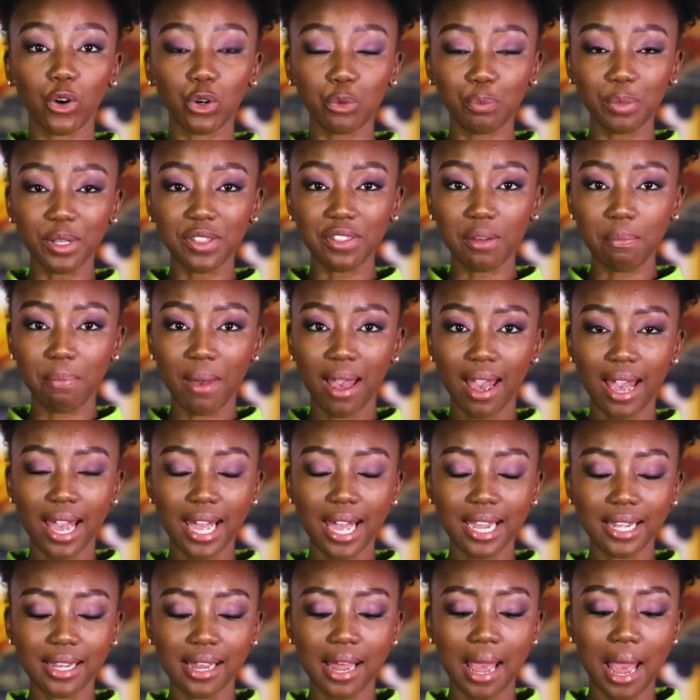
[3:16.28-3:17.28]
Open the
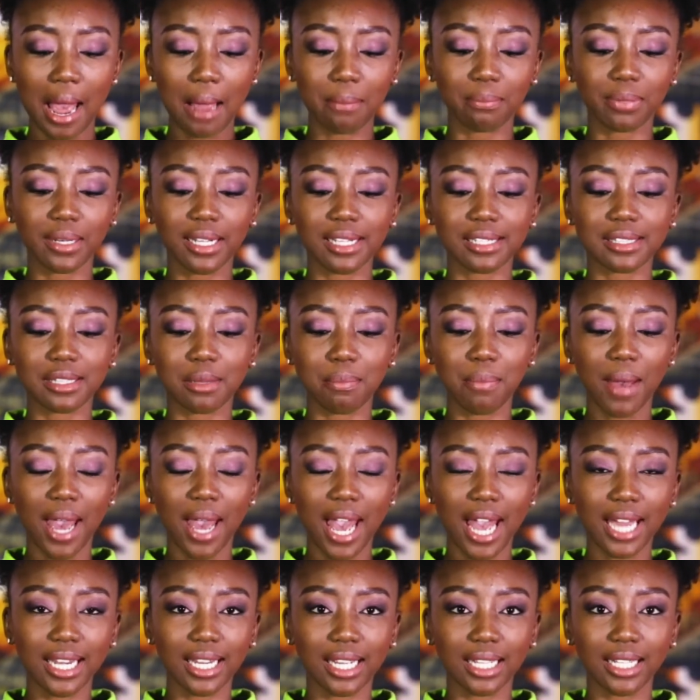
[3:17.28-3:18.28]
pad and place the
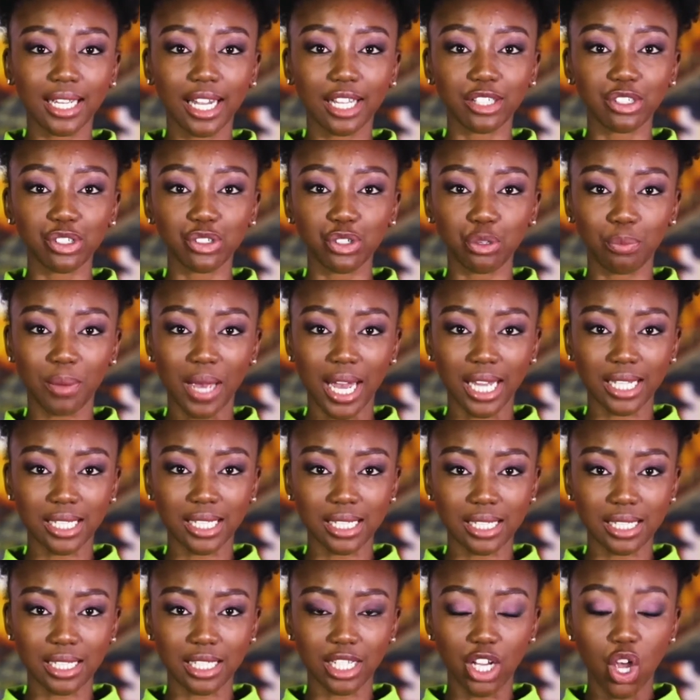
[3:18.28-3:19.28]
pad against your
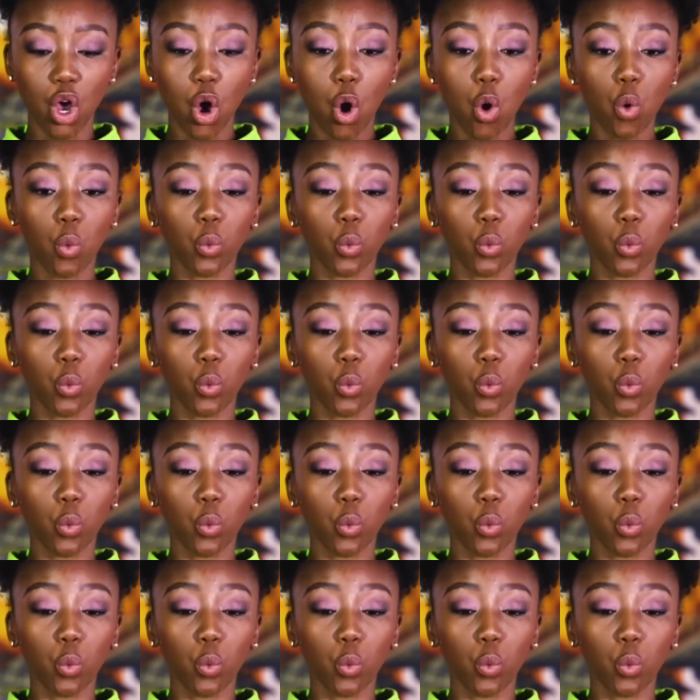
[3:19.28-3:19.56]
panty,